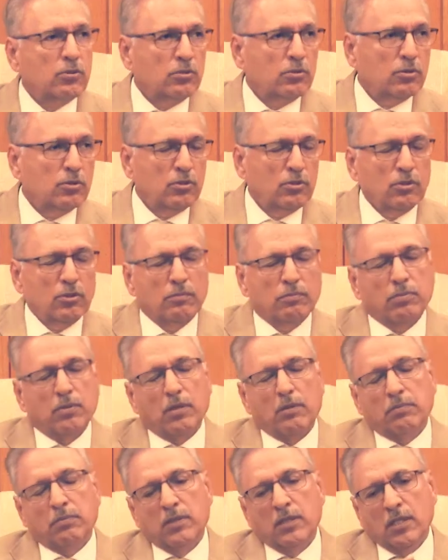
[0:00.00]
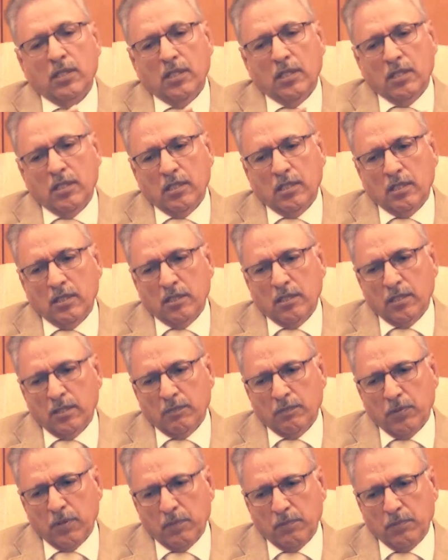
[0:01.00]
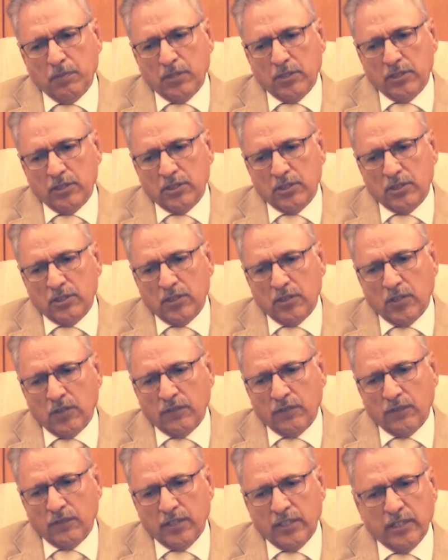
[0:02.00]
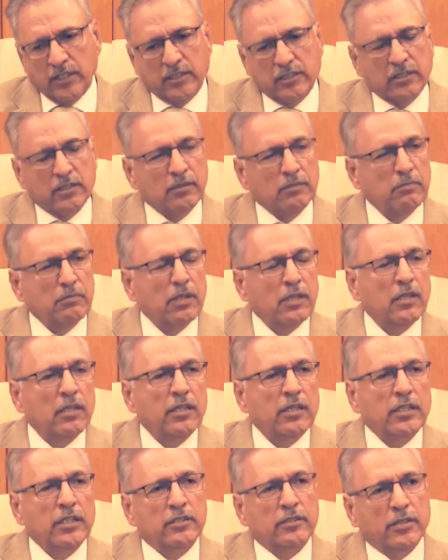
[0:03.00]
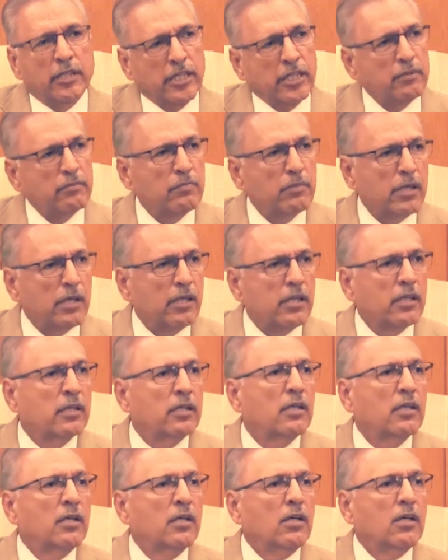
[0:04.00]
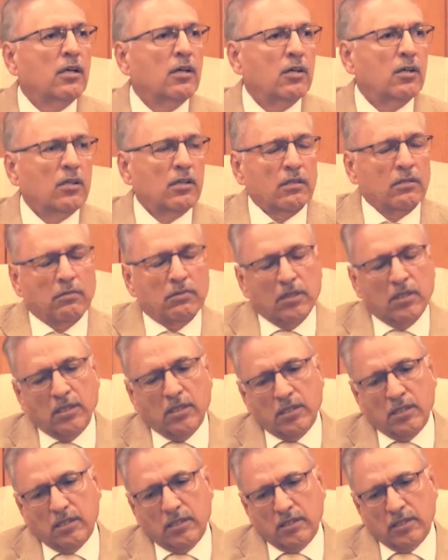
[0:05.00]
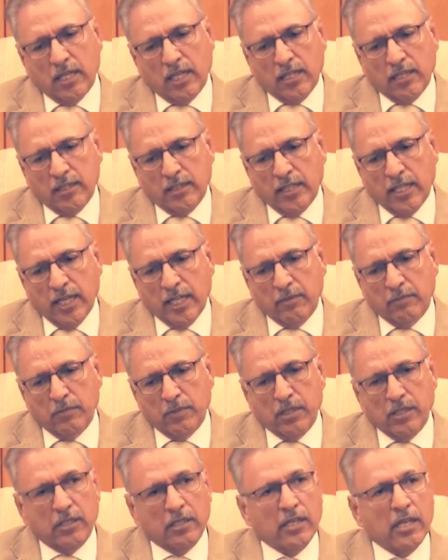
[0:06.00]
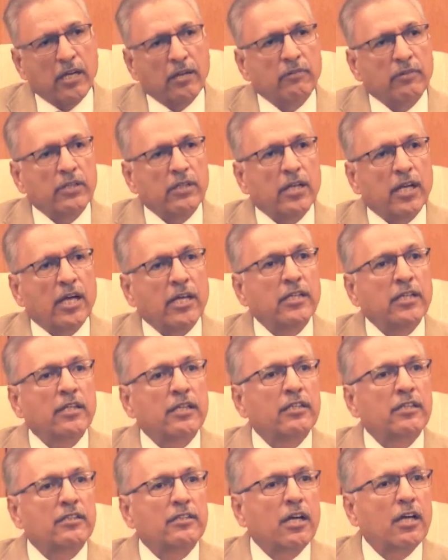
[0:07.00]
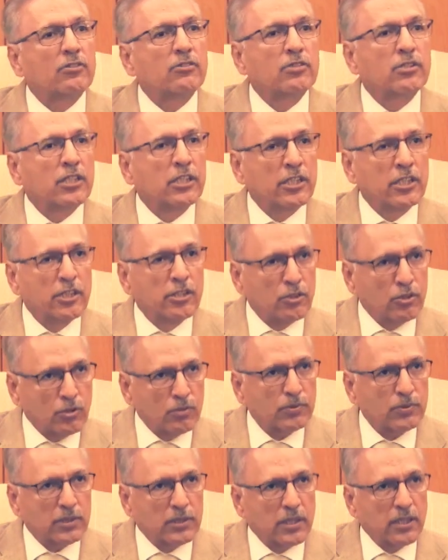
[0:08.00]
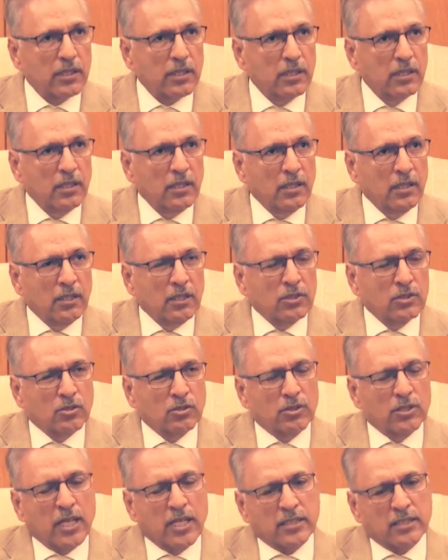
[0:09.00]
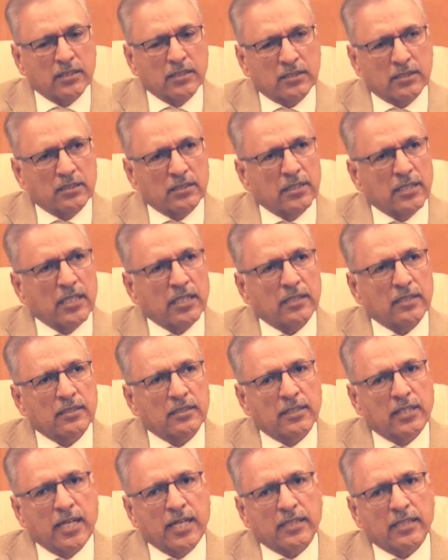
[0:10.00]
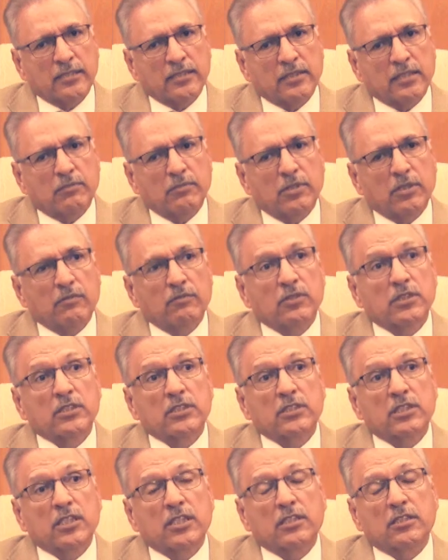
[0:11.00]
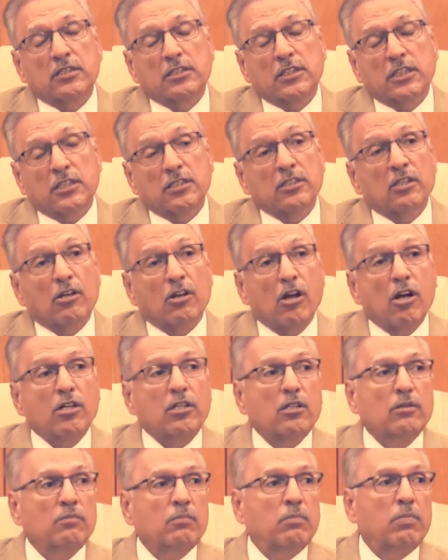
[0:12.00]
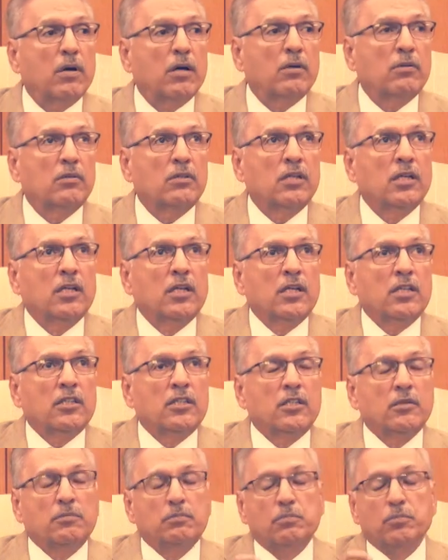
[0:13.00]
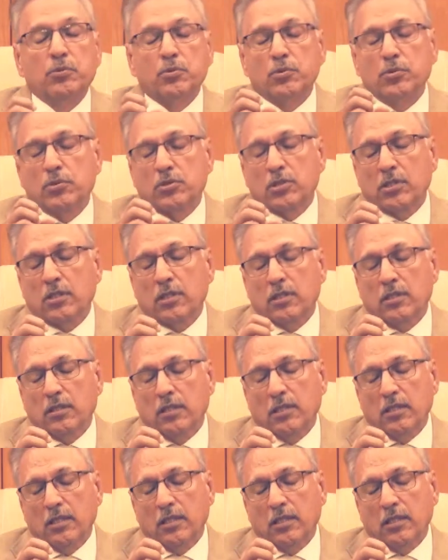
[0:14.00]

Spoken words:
through. A population of 8 million or 9 million, having 900,000 Indian troops there. So that is something which says a lot about the brutal